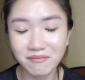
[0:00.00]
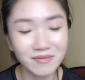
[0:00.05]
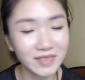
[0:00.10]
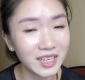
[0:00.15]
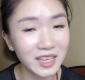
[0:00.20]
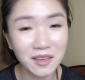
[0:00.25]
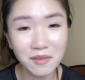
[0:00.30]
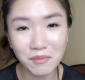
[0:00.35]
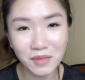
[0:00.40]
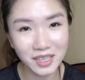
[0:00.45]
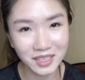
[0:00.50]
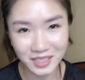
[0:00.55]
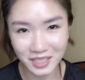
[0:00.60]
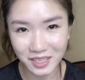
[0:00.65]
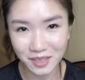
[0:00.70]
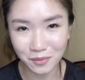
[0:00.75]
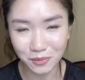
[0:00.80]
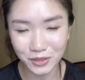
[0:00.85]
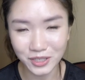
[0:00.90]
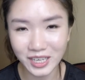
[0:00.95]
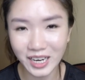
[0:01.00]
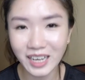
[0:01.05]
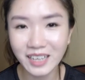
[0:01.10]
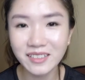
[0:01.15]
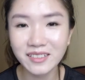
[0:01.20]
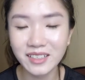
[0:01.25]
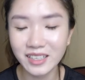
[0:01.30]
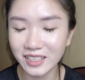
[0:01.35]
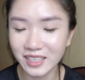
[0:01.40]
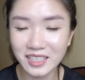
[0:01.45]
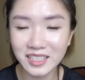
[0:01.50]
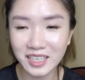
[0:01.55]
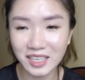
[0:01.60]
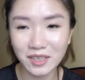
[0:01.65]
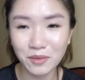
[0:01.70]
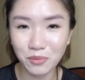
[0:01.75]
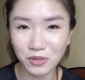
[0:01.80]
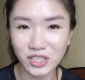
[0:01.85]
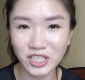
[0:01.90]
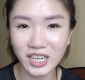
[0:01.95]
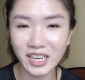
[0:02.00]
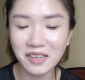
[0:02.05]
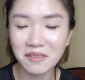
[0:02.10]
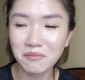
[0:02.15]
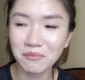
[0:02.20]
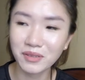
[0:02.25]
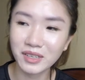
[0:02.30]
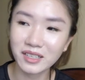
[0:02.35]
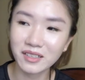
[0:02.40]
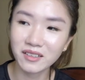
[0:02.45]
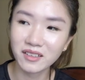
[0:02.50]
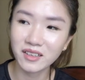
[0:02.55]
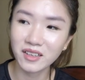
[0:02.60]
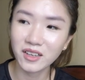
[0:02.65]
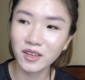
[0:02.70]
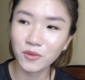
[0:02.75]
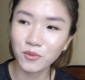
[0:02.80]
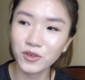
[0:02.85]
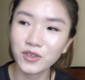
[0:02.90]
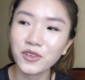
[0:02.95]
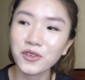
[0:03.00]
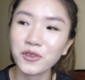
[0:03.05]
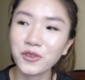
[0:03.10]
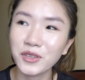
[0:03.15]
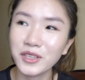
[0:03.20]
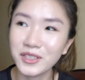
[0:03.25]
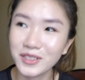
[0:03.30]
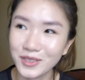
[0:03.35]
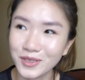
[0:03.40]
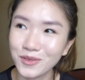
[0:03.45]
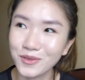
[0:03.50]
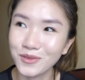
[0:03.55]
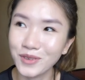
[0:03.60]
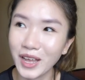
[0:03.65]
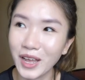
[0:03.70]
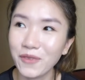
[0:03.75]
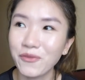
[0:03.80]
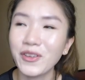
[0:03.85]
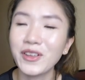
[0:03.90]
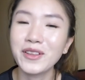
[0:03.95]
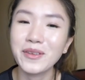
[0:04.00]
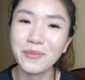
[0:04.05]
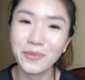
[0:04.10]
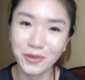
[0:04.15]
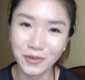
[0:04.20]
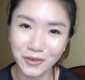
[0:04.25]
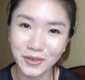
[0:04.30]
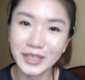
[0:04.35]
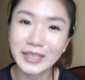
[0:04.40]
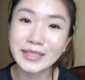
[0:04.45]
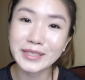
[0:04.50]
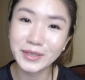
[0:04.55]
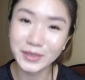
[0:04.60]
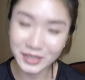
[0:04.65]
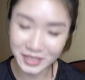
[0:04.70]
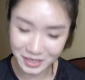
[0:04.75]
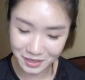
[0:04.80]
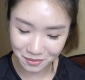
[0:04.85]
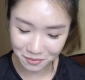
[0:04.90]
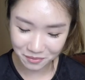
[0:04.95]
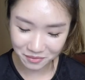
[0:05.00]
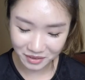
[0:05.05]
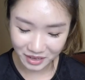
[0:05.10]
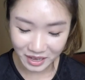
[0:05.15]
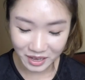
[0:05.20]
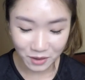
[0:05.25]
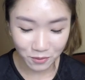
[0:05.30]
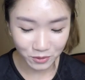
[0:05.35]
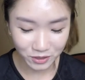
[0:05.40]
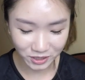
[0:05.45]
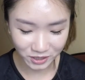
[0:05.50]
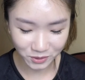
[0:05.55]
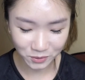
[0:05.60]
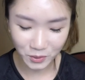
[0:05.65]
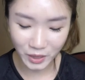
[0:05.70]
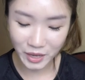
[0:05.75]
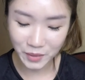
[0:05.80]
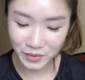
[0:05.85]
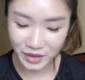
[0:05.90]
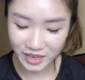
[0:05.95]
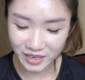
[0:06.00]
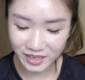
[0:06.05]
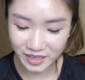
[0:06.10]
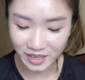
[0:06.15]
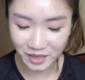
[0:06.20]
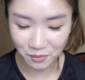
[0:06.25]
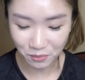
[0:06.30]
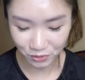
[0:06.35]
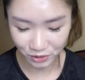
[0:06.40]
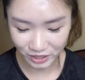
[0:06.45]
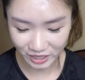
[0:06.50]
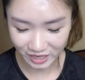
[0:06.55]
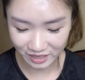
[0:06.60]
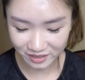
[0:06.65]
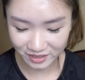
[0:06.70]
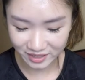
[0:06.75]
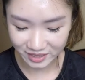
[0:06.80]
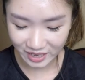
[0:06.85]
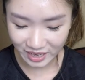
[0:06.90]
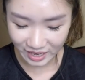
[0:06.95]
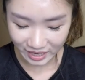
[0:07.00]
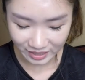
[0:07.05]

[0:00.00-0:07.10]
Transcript: him inside the product, uh, inside the project, but we're not going to have any progress on him, which is why I'm adding in products.